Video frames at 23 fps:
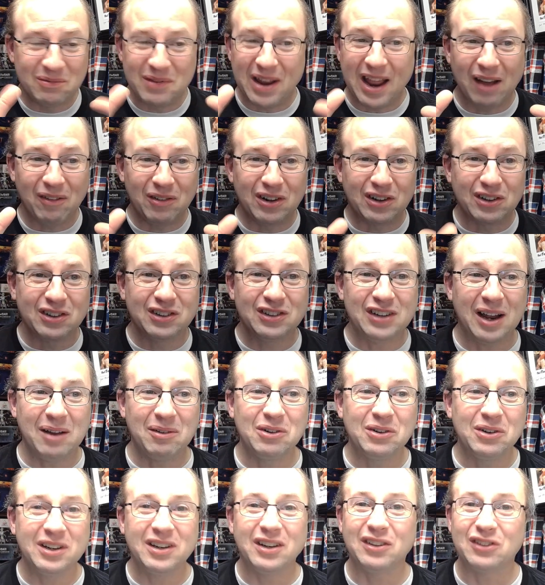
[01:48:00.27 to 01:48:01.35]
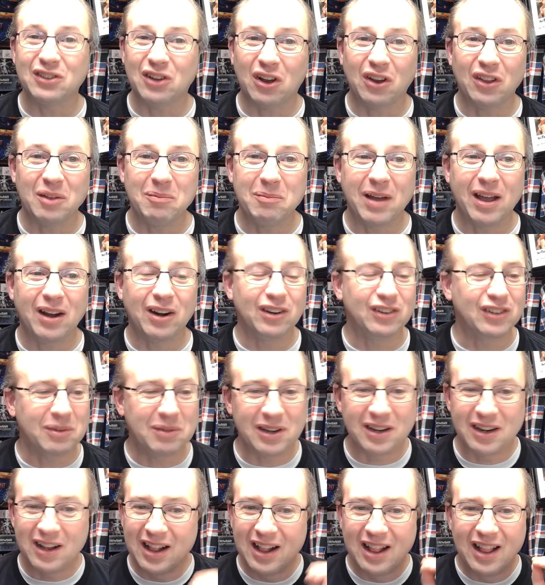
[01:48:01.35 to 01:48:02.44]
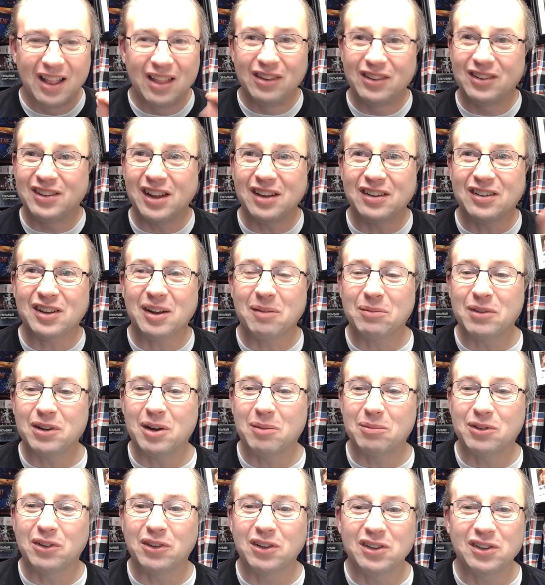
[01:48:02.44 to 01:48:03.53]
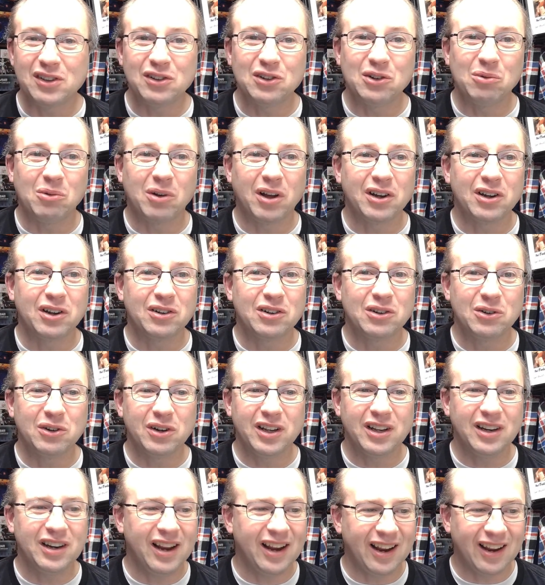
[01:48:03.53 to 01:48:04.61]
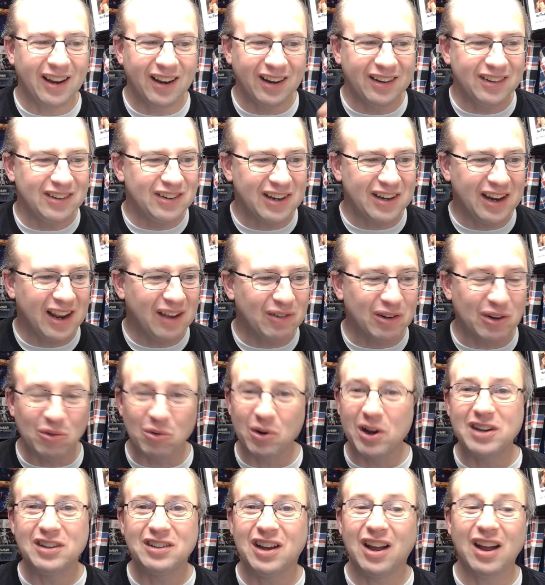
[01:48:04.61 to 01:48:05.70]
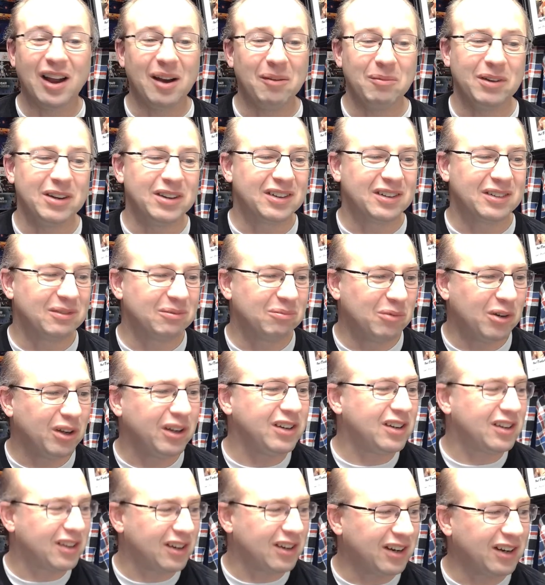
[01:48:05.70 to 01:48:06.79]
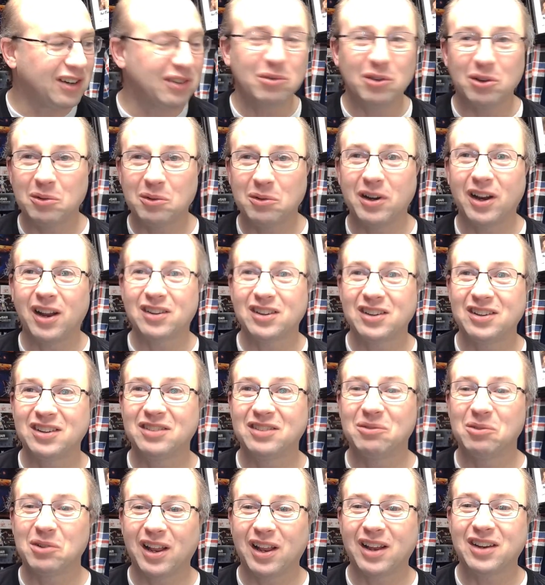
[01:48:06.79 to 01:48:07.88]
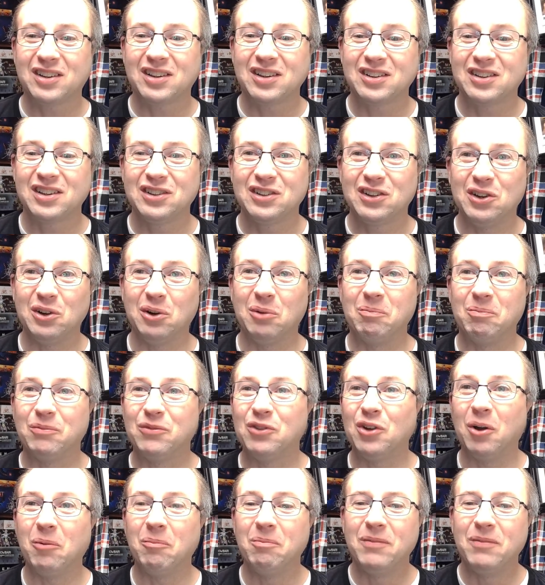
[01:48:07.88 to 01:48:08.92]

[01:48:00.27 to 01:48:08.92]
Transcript: having a good time doing it is all that matters. I mean, set something up to listen to while you're doing it, and you can have a great time. It's really just a nice, really relaxing, relaxing thing to do. So,